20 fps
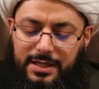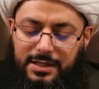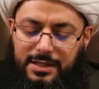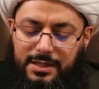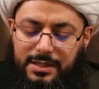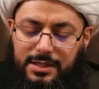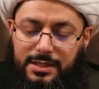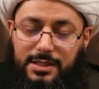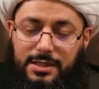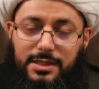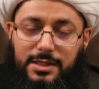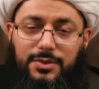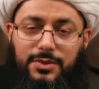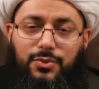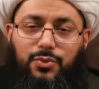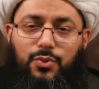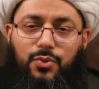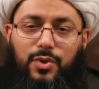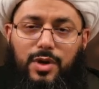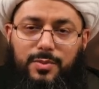better
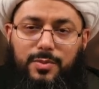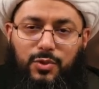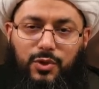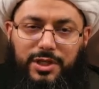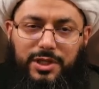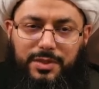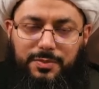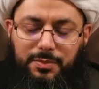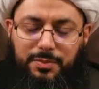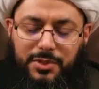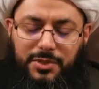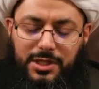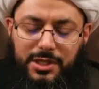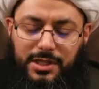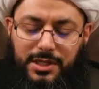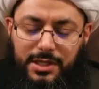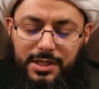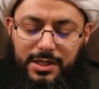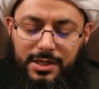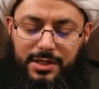than the Shia of
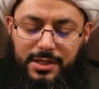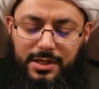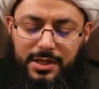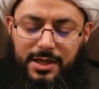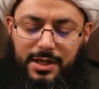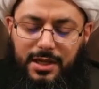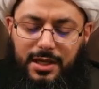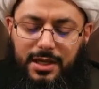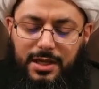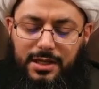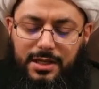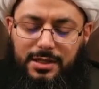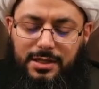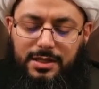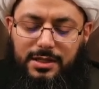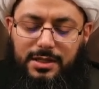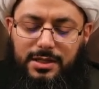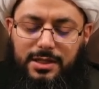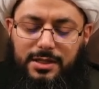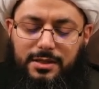Ali and those who
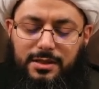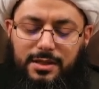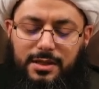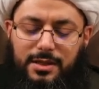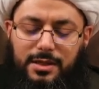loved him,